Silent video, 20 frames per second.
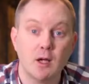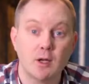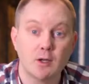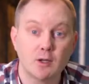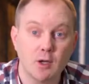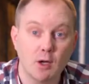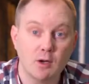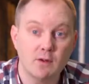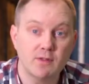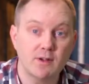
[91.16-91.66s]

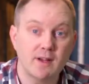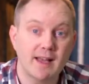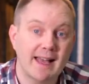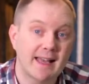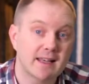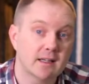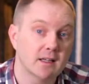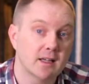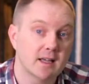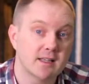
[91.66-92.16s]
GoFar
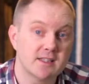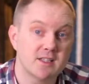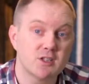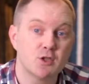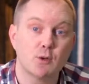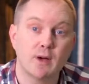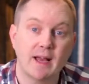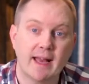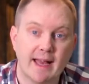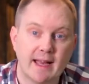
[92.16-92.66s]
analyzes
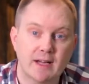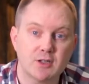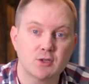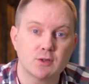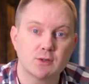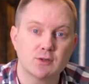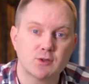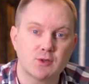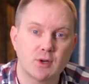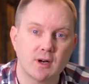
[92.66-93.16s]
your
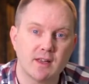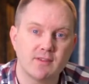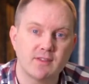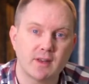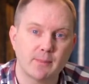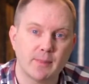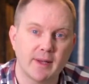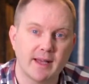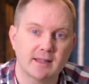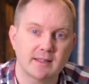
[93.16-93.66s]
actual
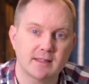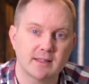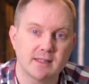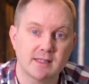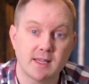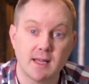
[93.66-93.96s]
driving patterns,